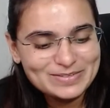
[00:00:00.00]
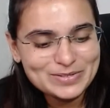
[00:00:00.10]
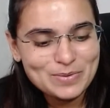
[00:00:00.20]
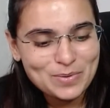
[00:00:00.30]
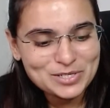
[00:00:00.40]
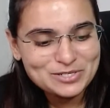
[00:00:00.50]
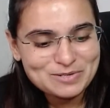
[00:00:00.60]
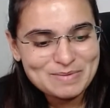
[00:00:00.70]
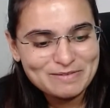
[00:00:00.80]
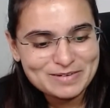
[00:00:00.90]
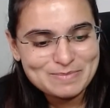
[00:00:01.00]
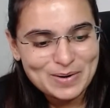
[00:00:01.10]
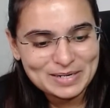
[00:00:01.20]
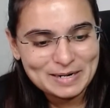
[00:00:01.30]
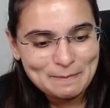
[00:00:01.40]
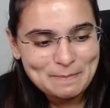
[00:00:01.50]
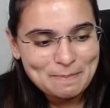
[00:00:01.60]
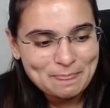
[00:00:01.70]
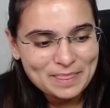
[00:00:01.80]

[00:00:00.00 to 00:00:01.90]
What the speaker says: to your washroom every morning?